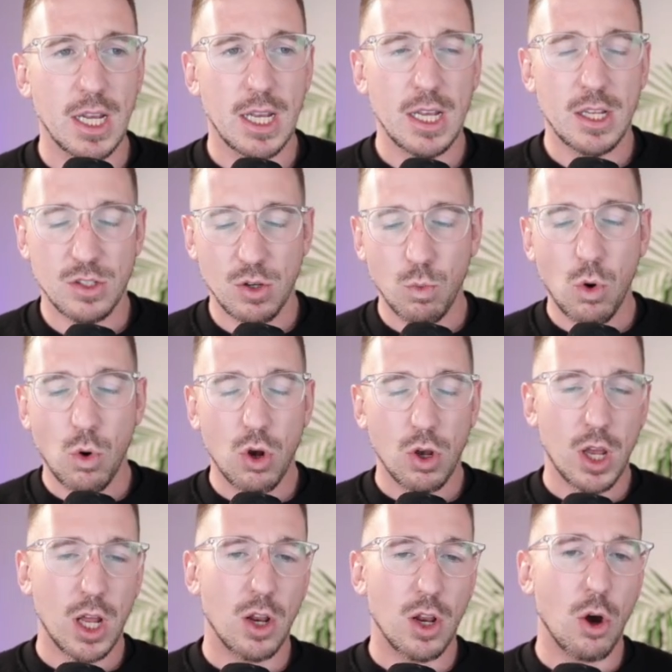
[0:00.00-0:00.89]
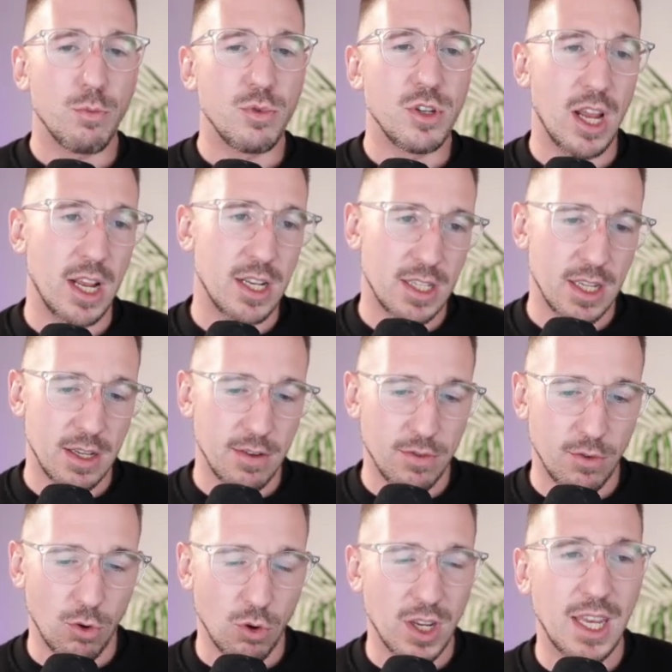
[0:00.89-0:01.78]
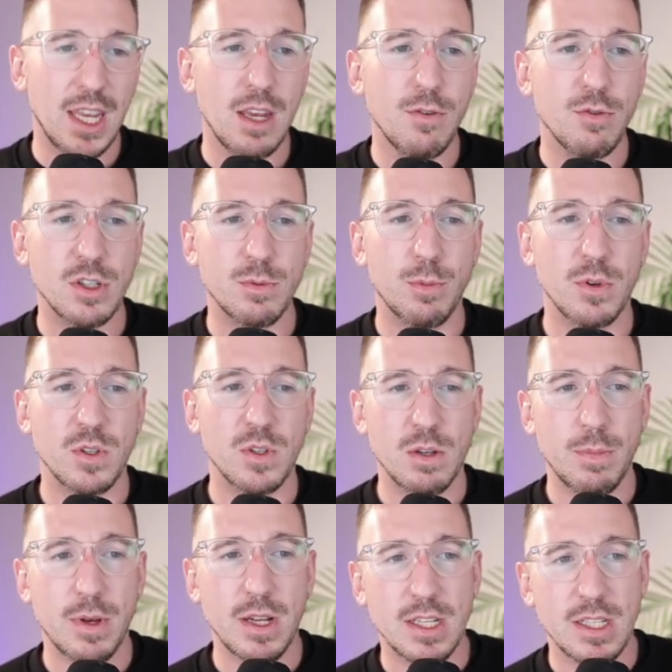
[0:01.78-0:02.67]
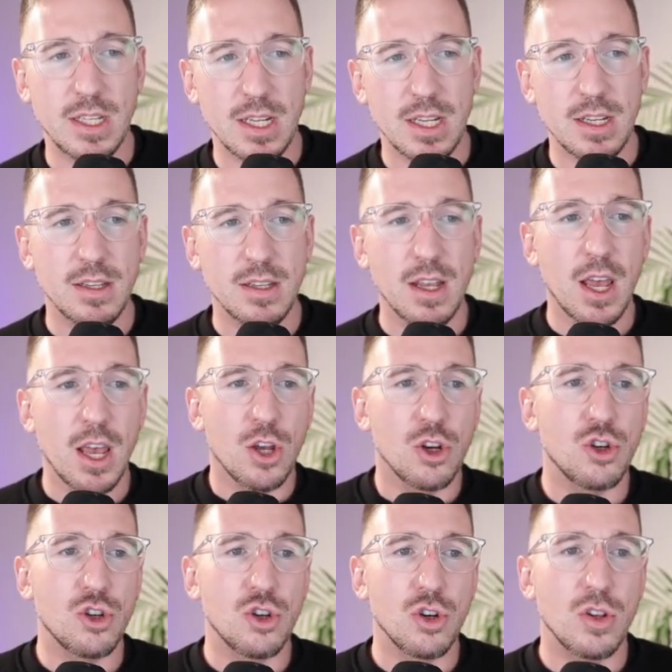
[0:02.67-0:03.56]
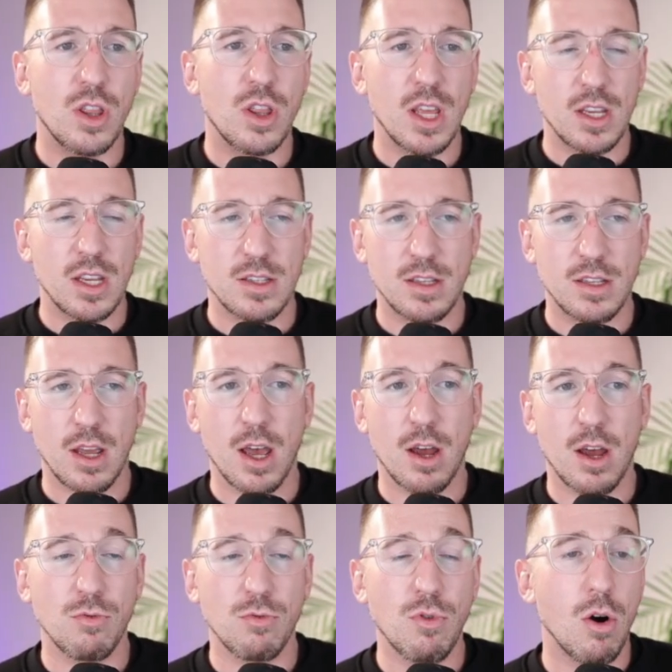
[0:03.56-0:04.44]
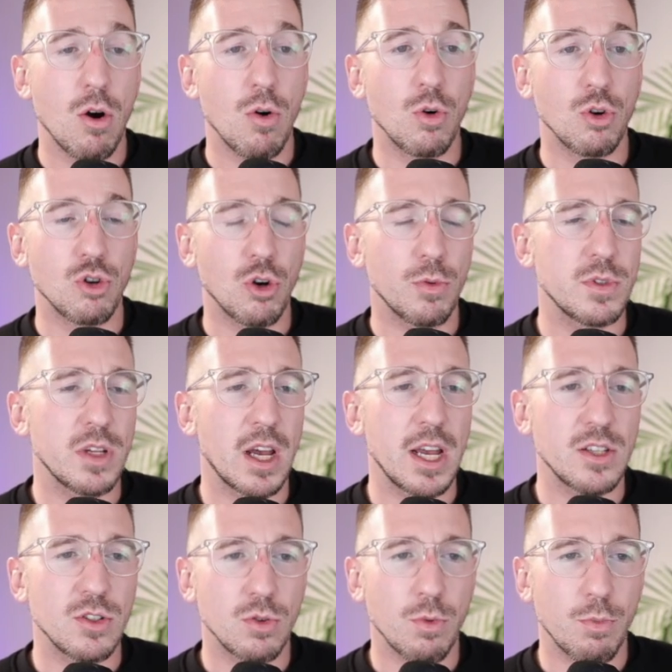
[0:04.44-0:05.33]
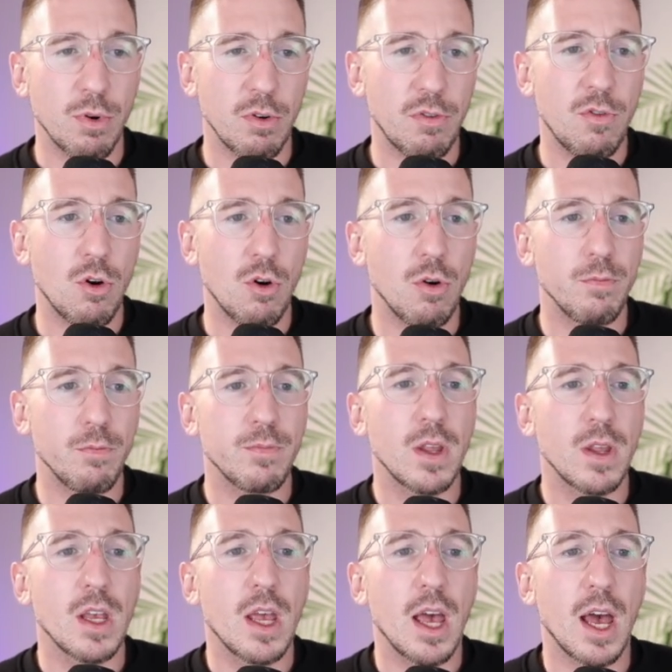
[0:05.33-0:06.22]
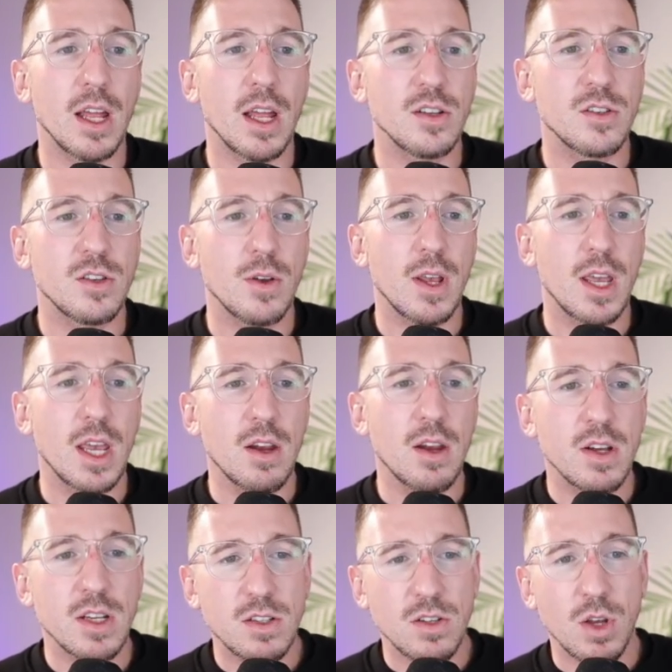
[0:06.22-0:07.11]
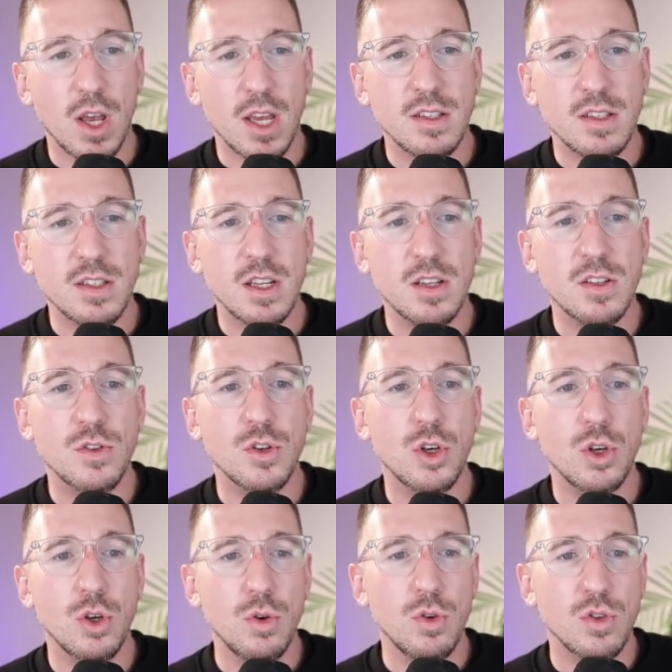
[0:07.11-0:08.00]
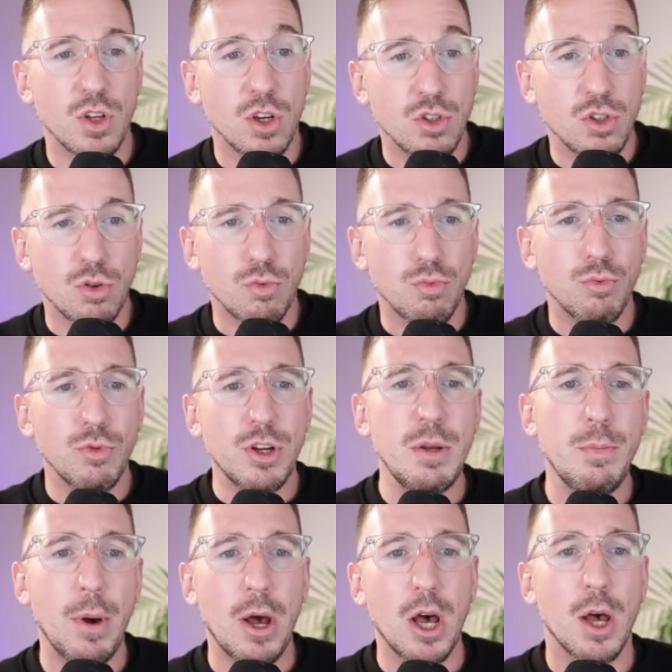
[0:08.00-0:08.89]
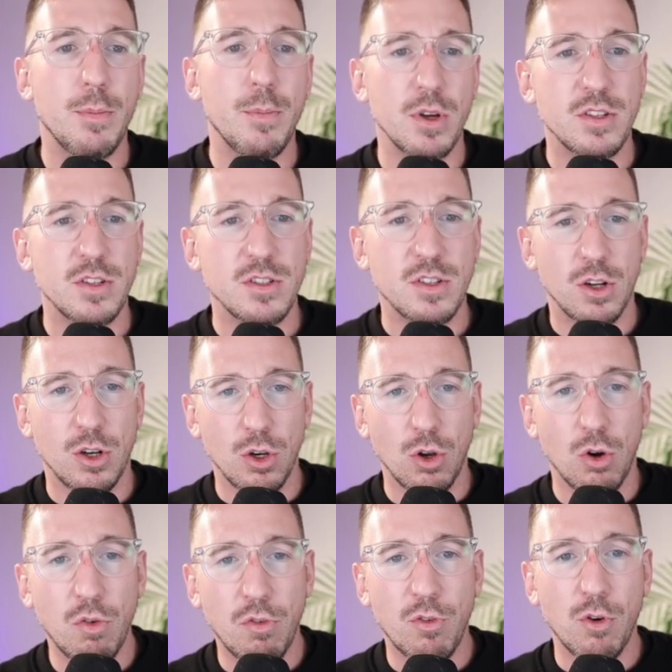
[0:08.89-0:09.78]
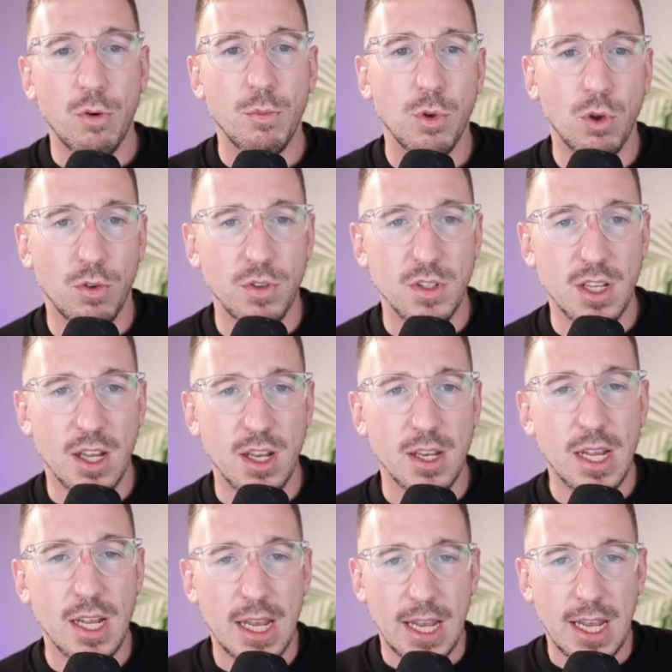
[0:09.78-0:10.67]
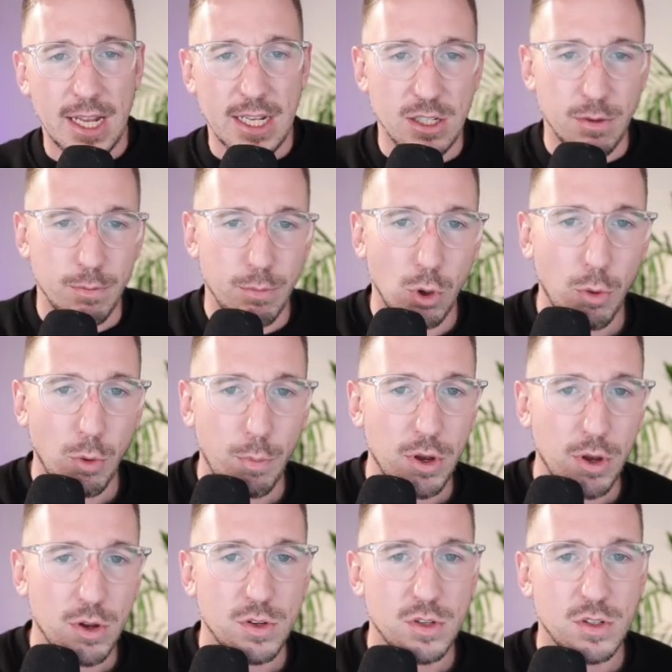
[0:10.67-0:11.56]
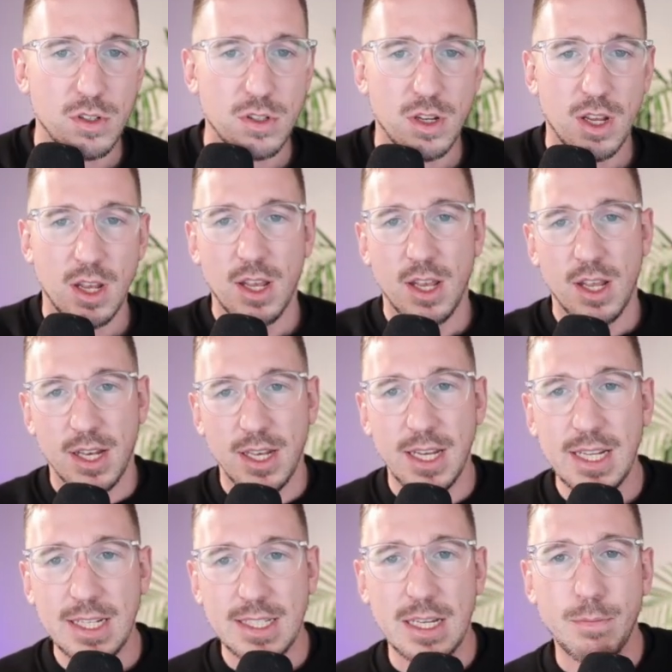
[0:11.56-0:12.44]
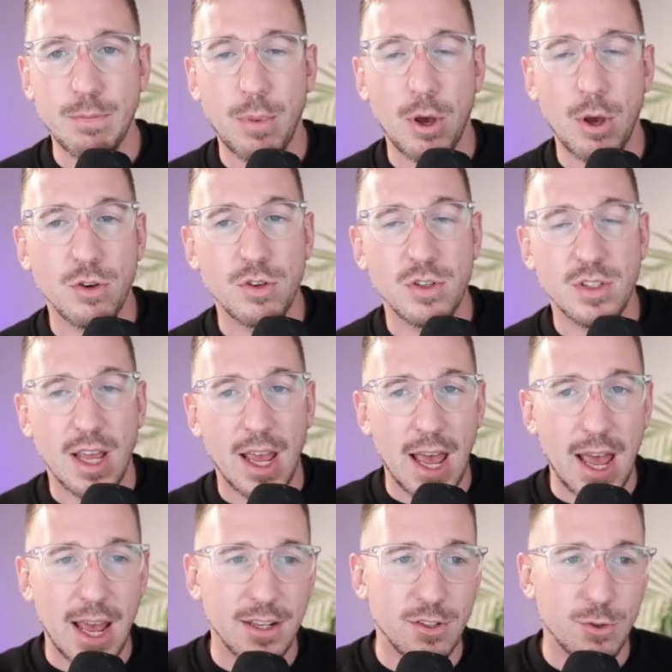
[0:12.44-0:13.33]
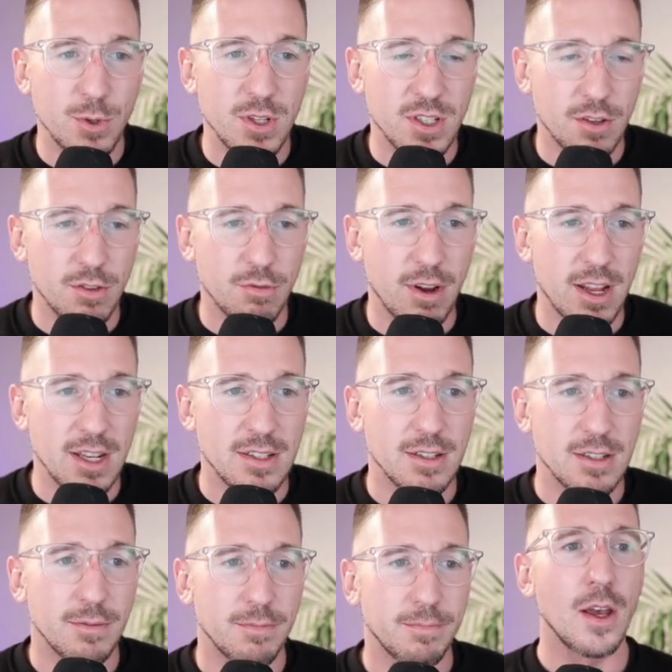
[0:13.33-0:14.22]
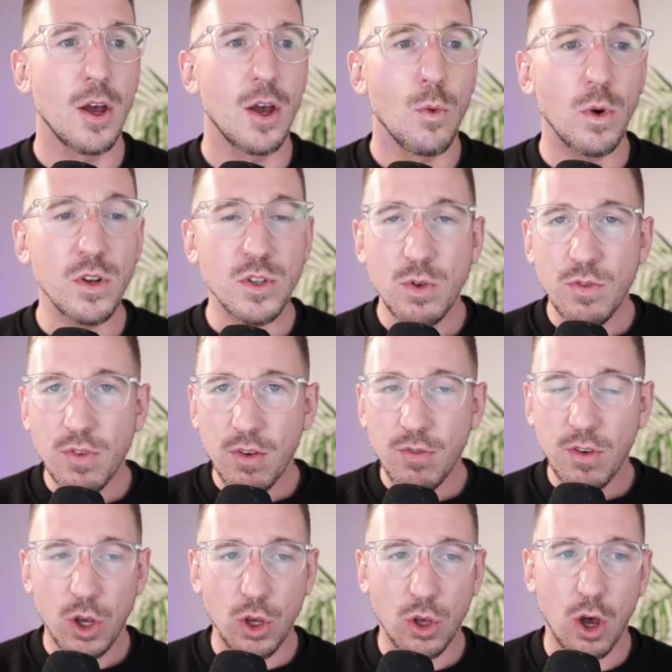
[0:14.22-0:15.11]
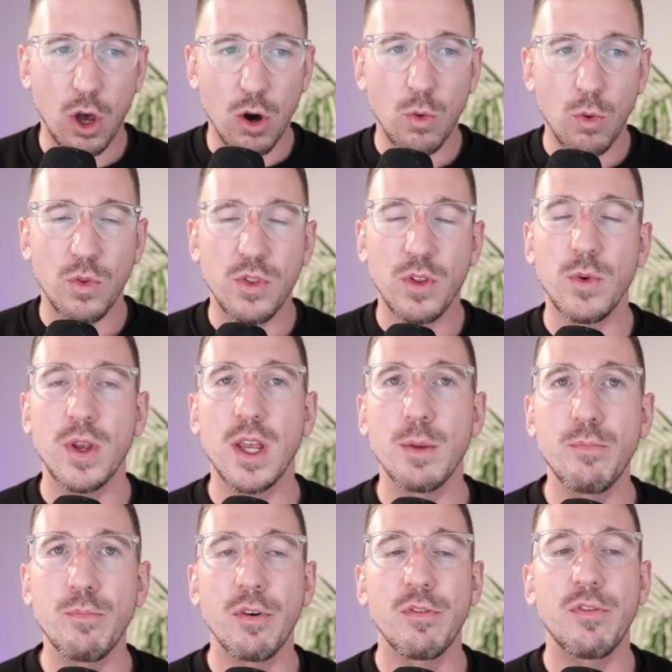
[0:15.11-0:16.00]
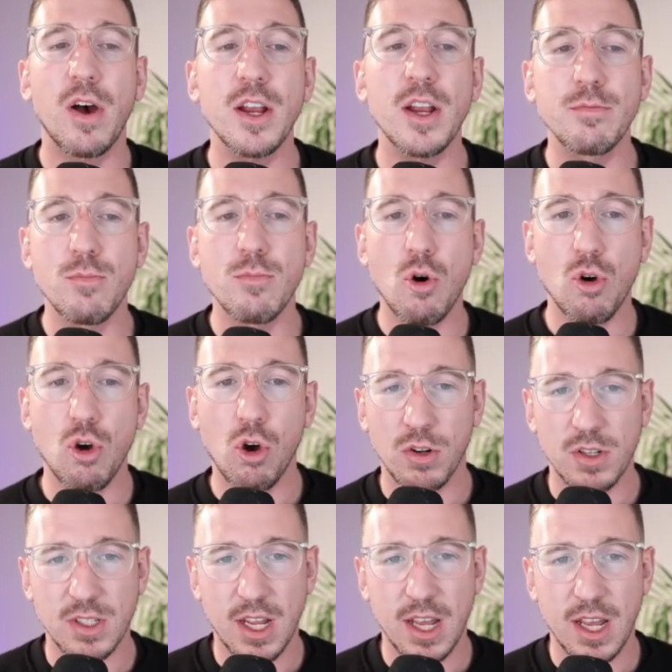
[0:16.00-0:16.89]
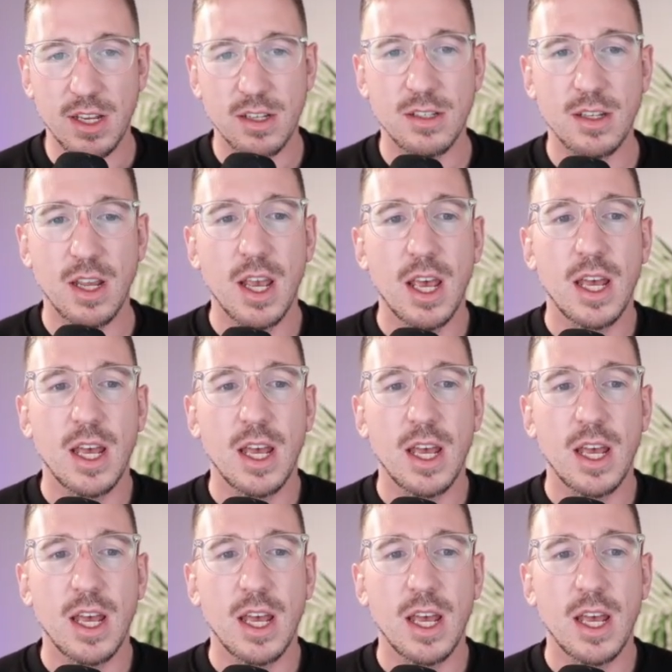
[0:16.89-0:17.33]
So what kind of objectives or key responsibilities should this role or job title perform? And so here it's to assist the user to repurpose long-form content into blog posts, LinkedIn posts, and Twitter threads. Once we've given it a goal, then we can provide more context.